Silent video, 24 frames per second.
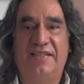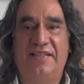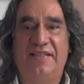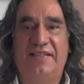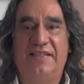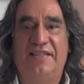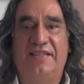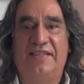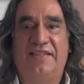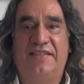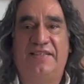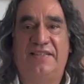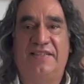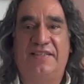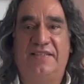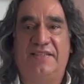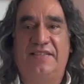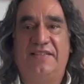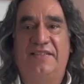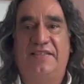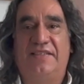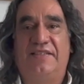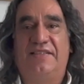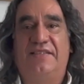
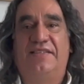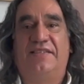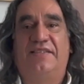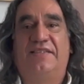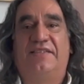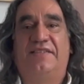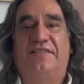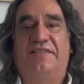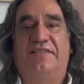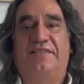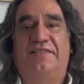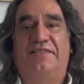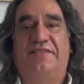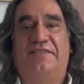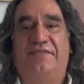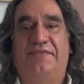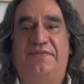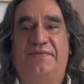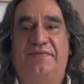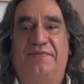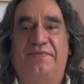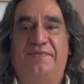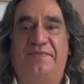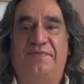
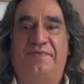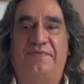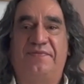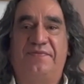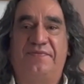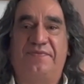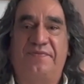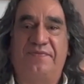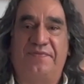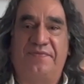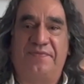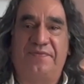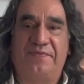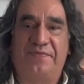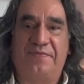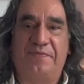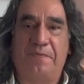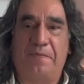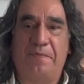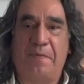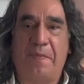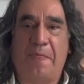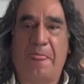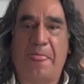
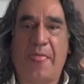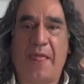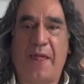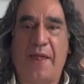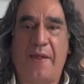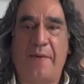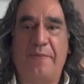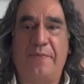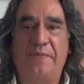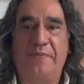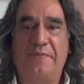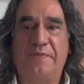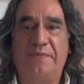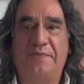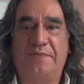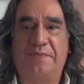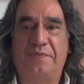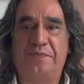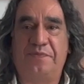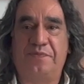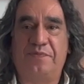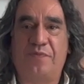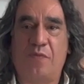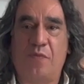
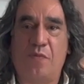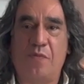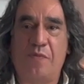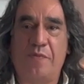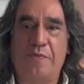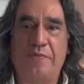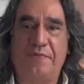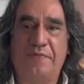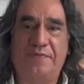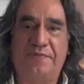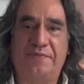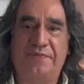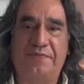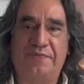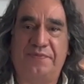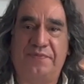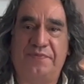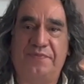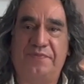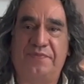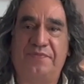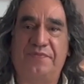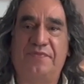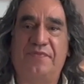
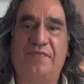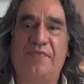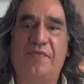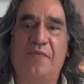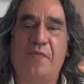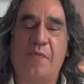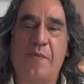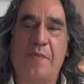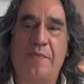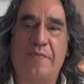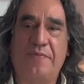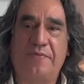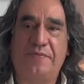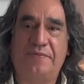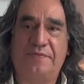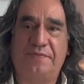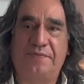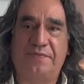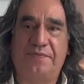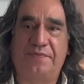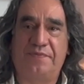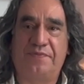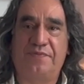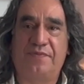
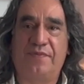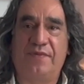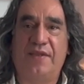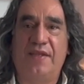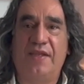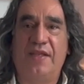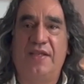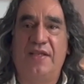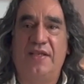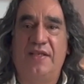No one is speaking in this clip.